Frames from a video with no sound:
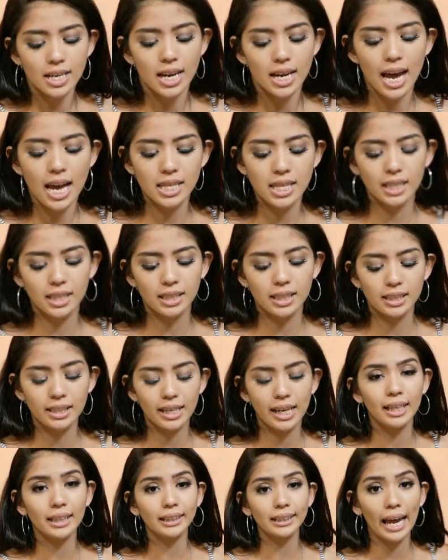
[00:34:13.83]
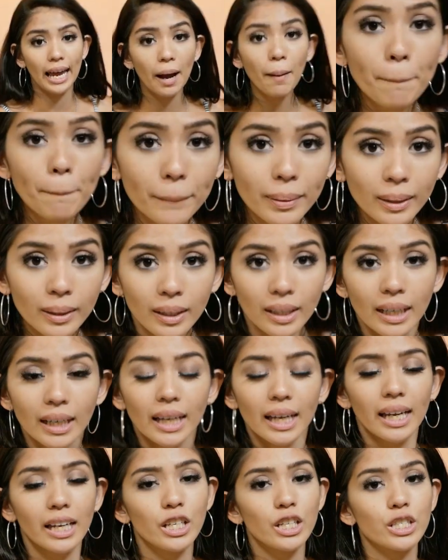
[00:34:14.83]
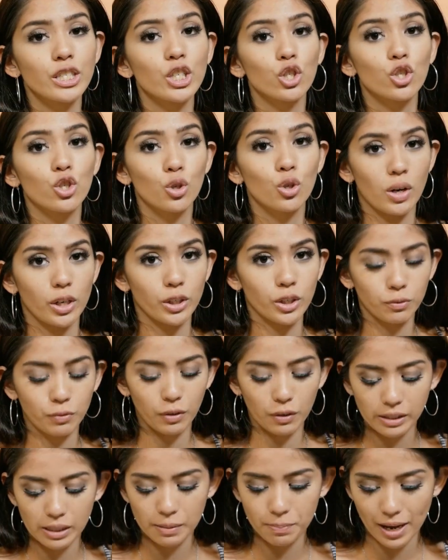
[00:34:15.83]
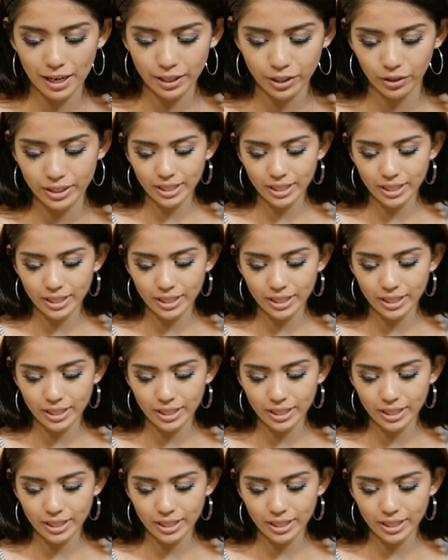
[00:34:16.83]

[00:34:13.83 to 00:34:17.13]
And then the nail lamp is 250 pesos.